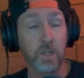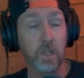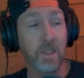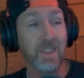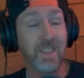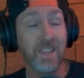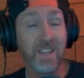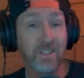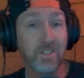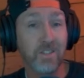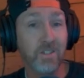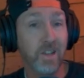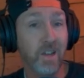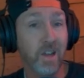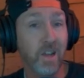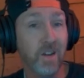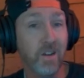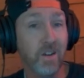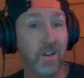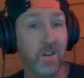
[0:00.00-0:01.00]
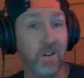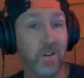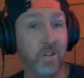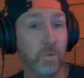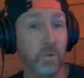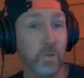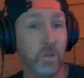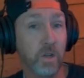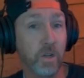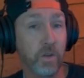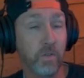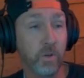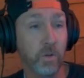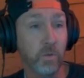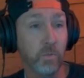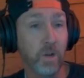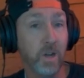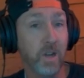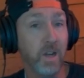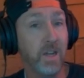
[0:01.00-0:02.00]
And these are the kind of cards we're looking for.
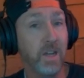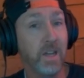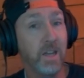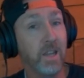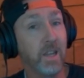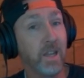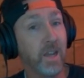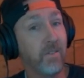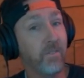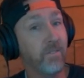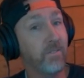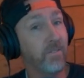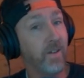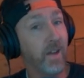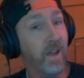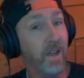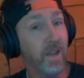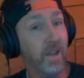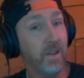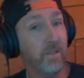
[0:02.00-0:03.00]
We're going to need like 5